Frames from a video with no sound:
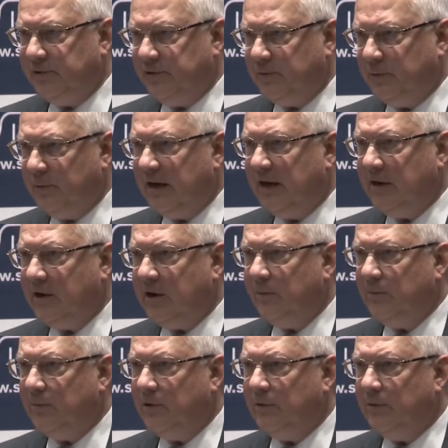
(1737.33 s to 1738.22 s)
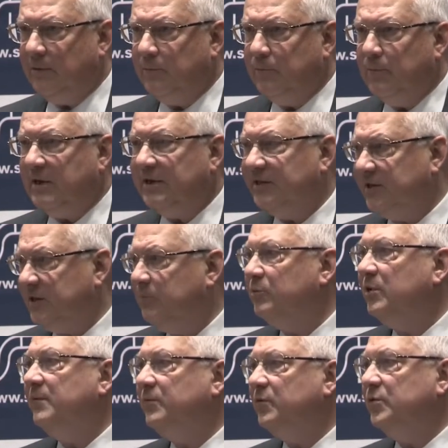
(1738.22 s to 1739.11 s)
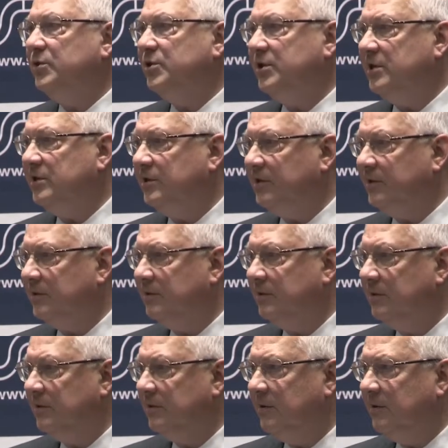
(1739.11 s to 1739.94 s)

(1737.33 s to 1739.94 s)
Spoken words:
to welcome Muslim refugees